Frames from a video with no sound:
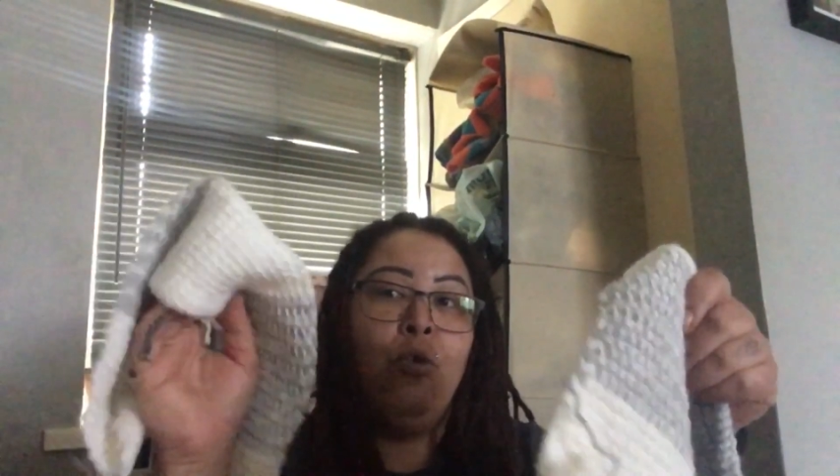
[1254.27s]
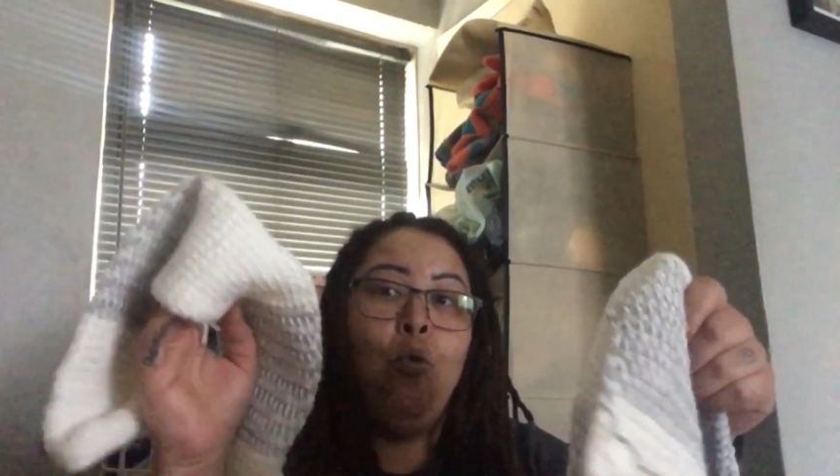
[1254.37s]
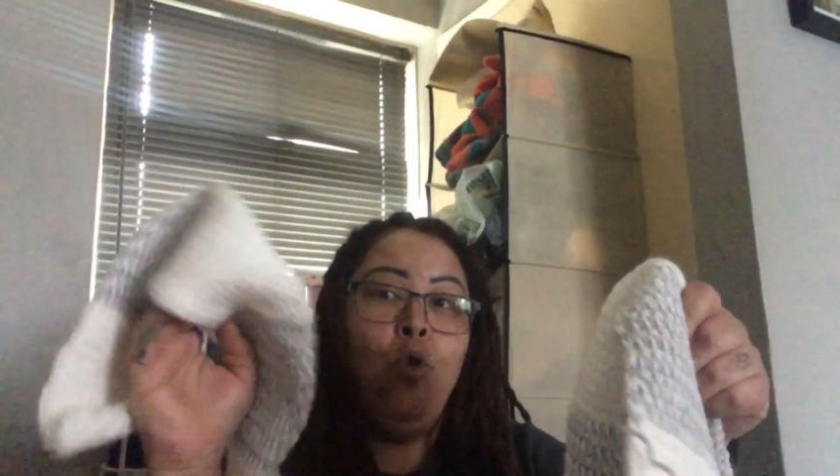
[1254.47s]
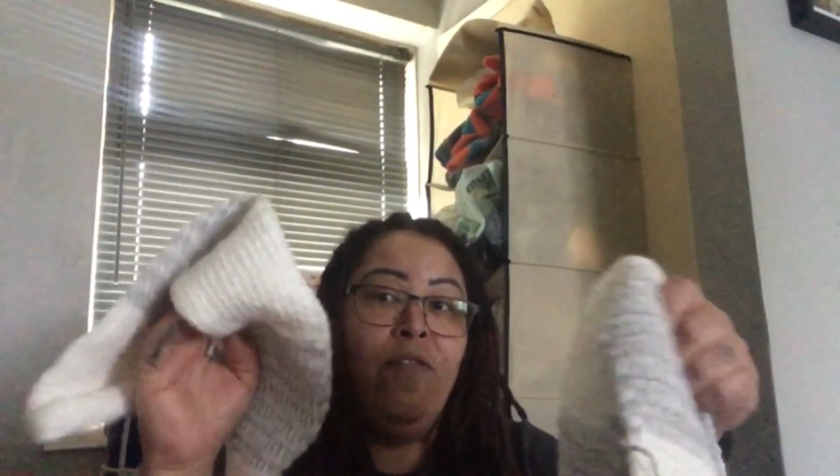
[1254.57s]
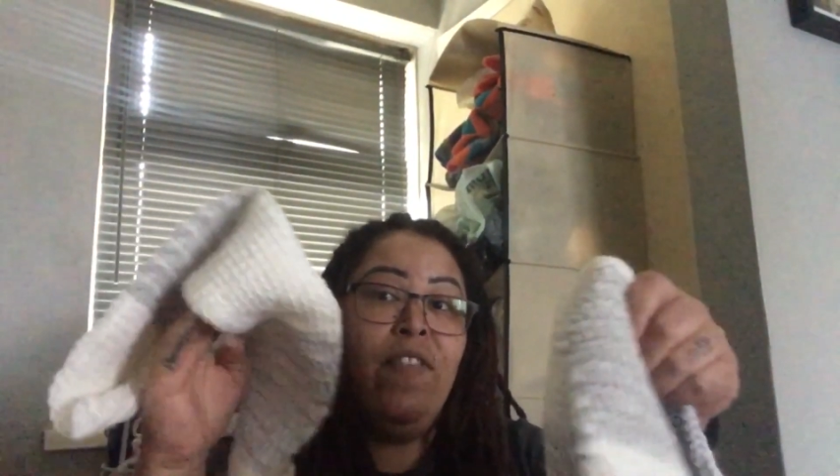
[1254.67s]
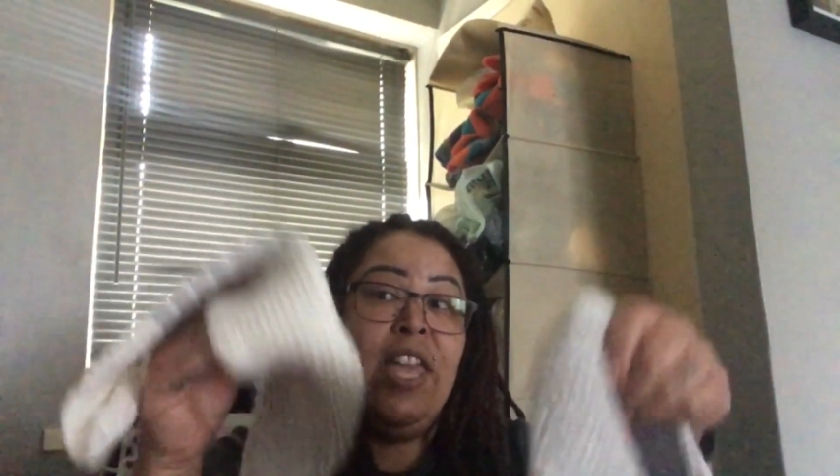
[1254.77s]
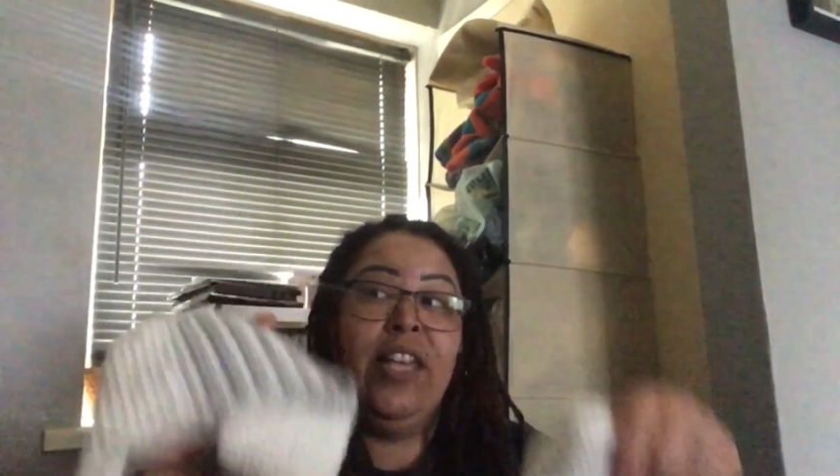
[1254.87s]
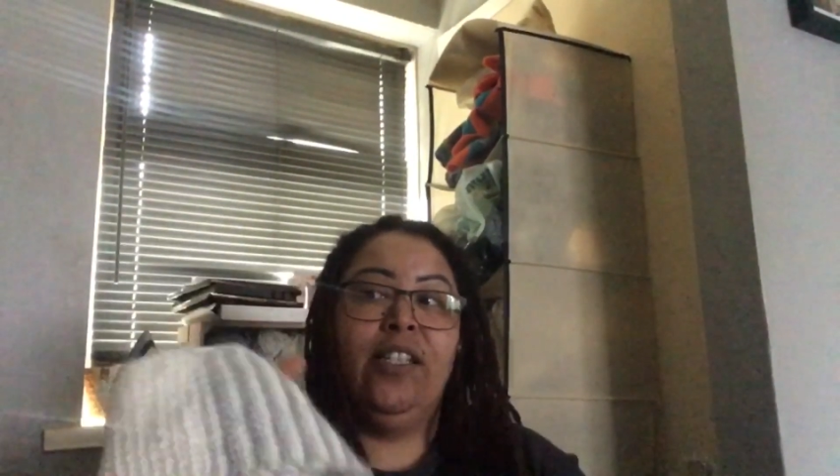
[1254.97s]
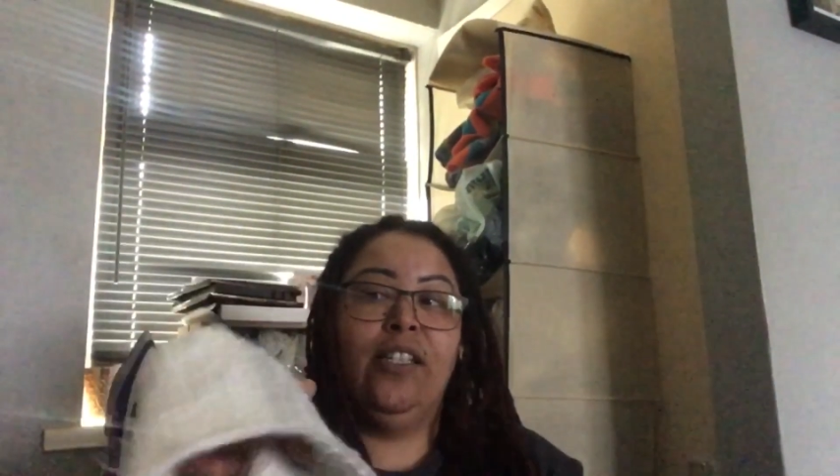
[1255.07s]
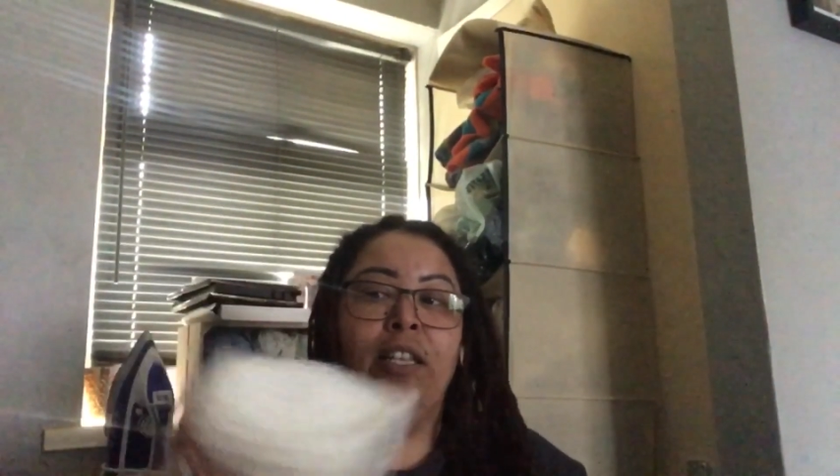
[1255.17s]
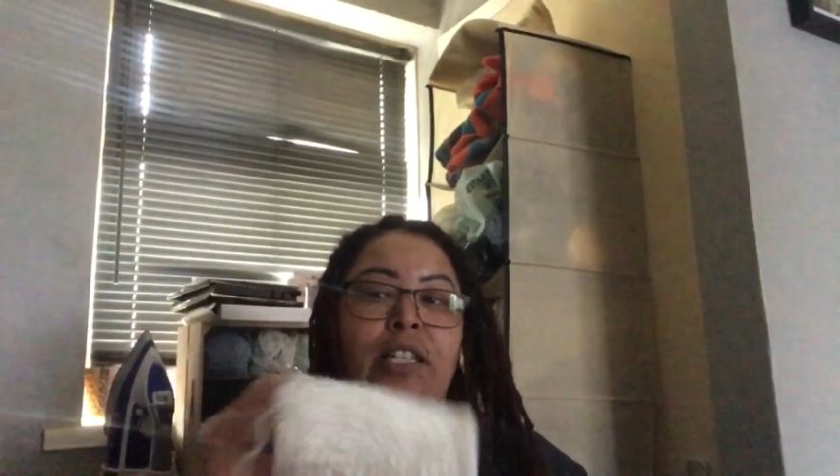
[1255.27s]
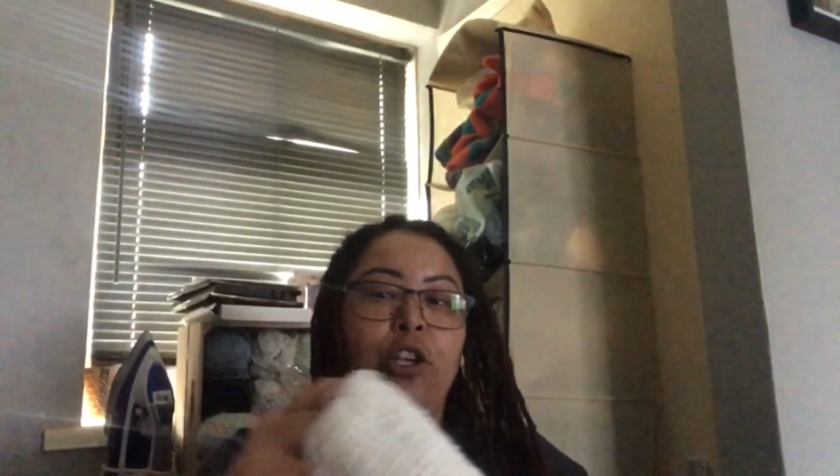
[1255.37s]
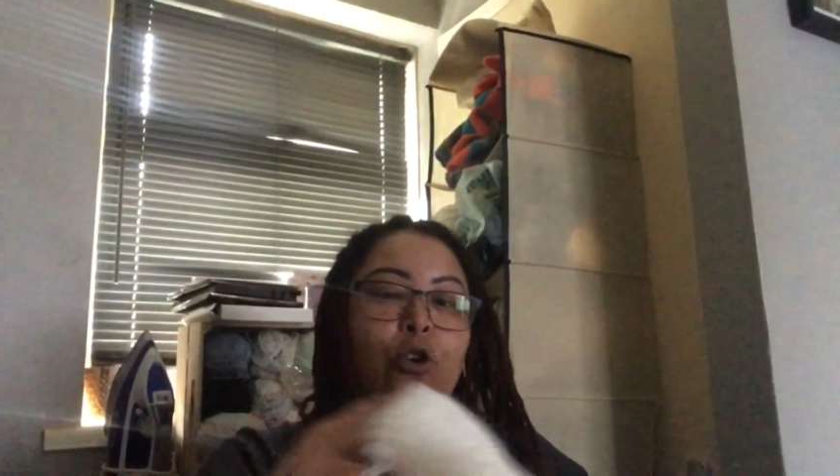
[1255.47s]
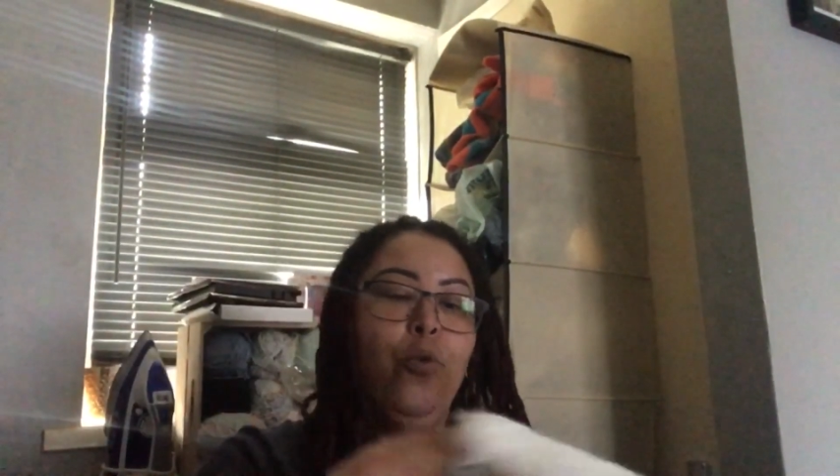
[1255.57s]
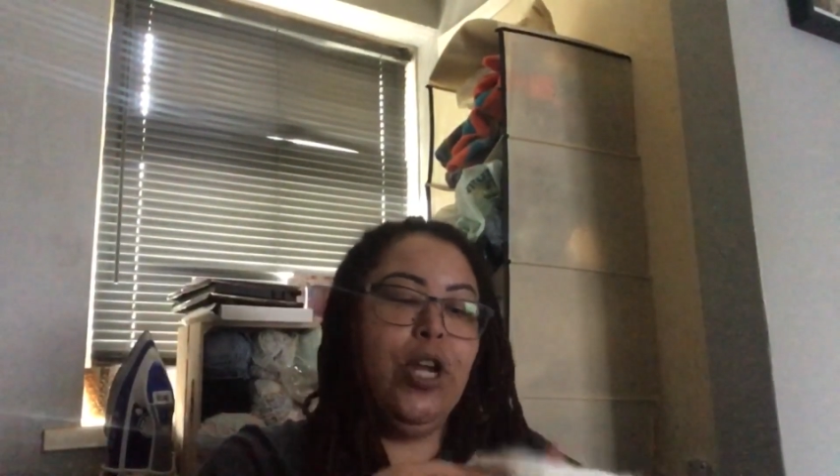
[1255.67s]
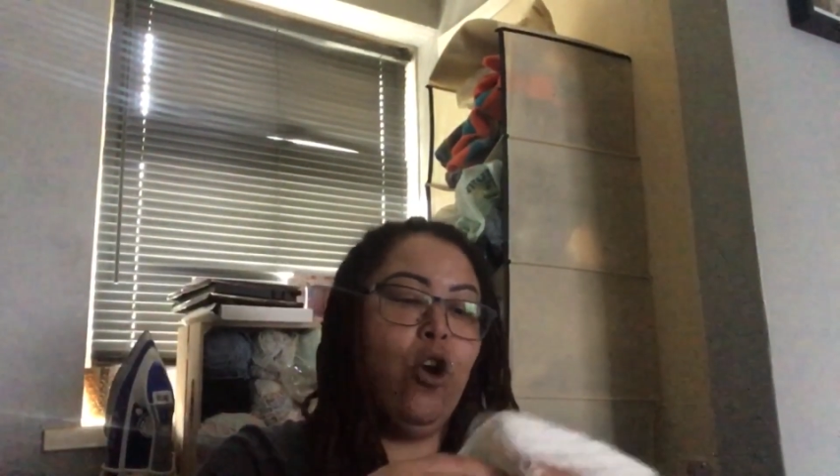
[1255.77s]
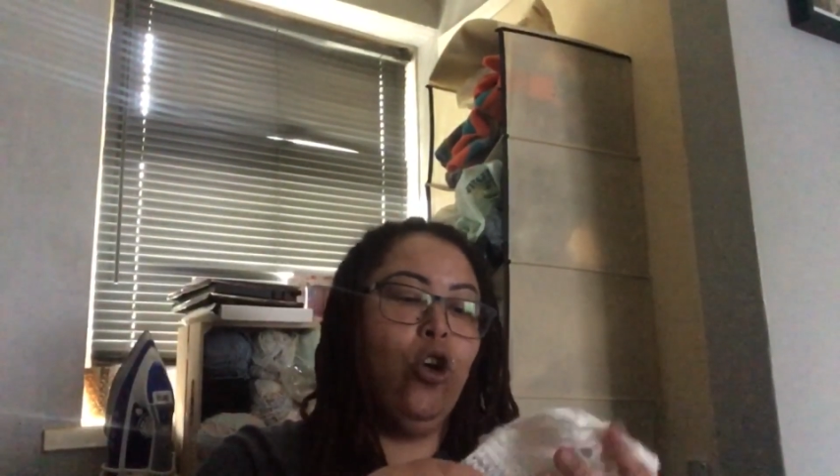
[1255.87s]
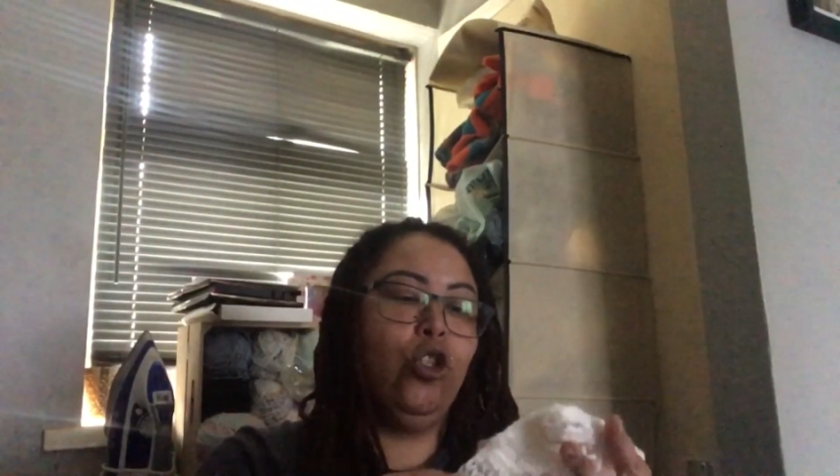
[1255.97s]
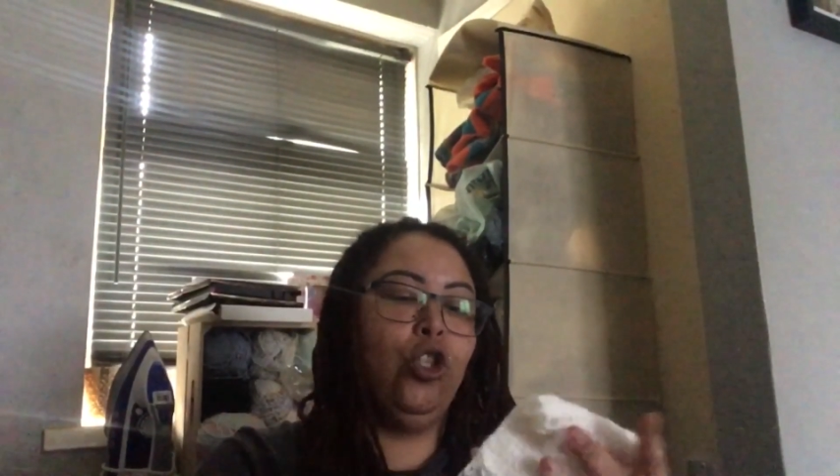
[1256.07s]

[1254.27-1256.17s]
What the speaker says: all of this until we got